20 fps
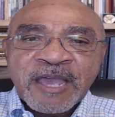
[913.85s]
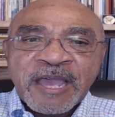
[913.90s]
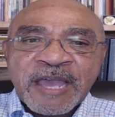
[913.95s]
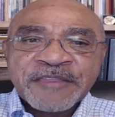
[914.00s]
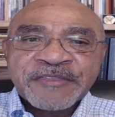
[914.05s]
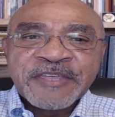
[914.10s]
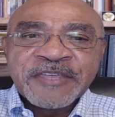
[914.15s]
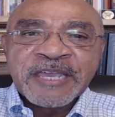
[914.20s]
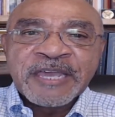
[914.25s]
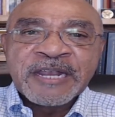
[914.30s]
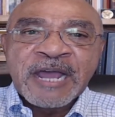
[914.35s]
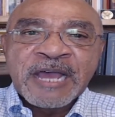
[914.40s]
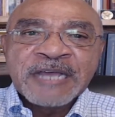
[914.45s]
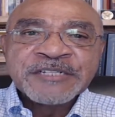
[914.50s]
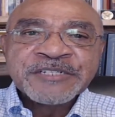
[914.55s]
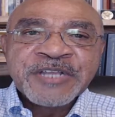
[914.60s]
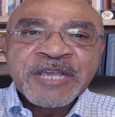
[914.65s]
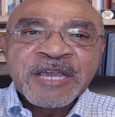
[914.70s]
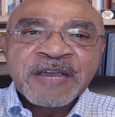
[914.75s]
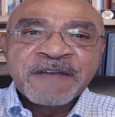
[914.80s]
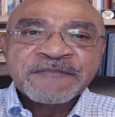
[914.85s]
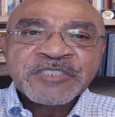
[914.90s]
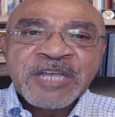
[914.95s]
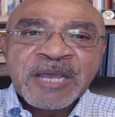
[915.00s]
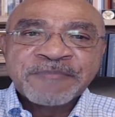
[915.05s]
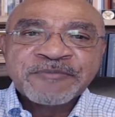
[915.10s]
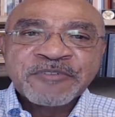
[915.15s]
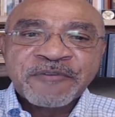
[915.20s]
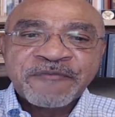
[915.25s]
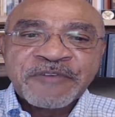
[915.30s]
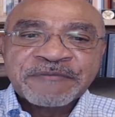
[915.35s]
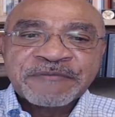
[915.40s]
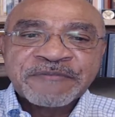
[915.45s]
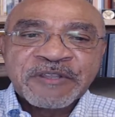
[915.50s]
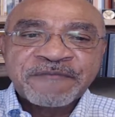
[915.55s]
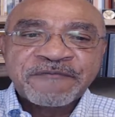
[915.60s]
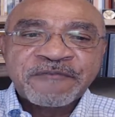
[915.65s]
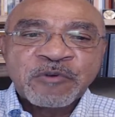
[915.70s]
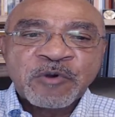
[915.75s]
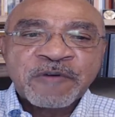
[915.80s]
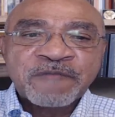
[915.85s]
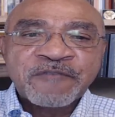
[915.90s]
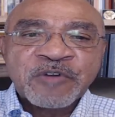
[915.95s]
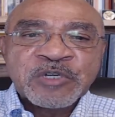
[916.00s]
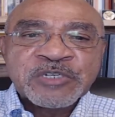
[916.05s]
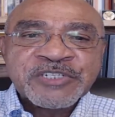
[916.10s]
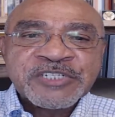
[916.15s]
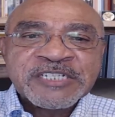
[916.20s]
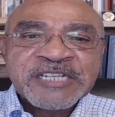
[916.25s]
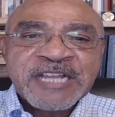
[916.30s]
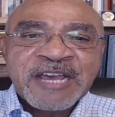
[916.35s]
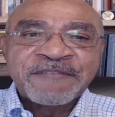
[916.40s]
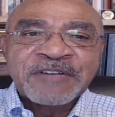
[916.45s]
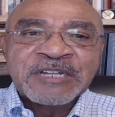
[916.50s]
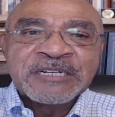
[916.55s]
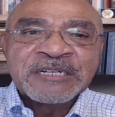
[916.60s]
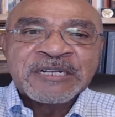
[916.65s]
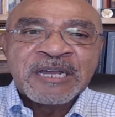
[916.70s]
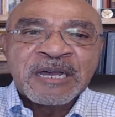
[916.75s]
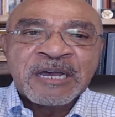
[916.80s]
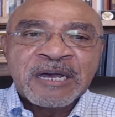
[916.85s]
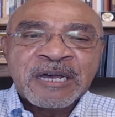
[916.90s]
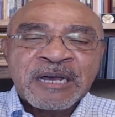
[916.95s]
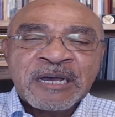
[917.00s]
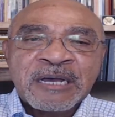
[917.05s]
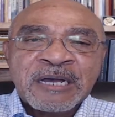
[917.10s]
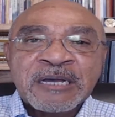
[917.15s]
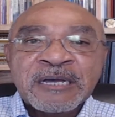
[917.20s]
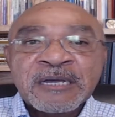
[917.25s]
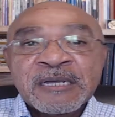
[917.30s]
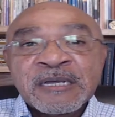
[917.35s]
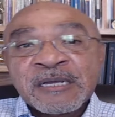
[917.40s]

And then Isaiah chapter 54, verse 7, uh,